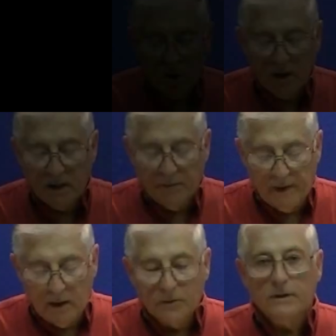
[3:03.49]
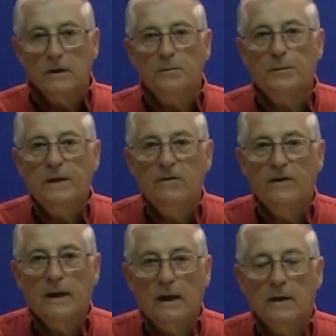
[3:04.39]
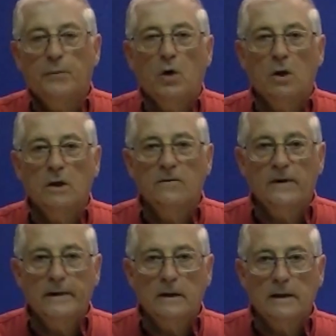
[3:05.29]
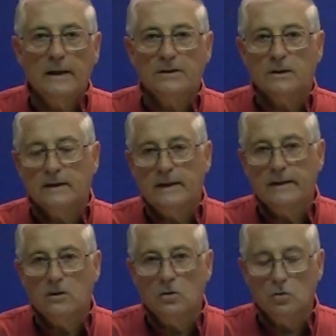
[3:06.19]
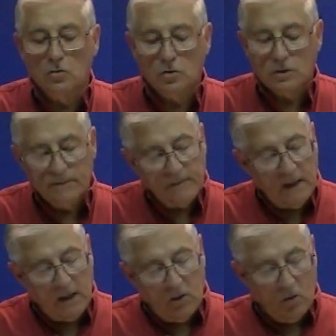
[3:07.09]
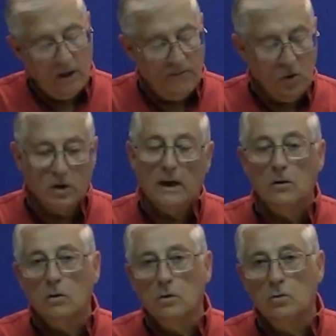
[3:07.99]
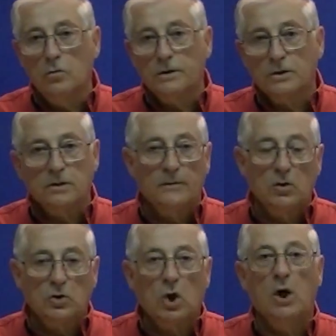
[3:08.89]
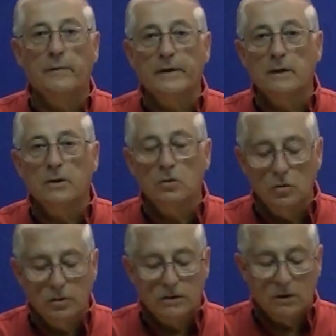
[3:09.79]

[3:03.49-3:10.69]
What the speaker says: Talk about the PVA, polyvinyl acetate glues. You have your yellow glue, which is the most commonly used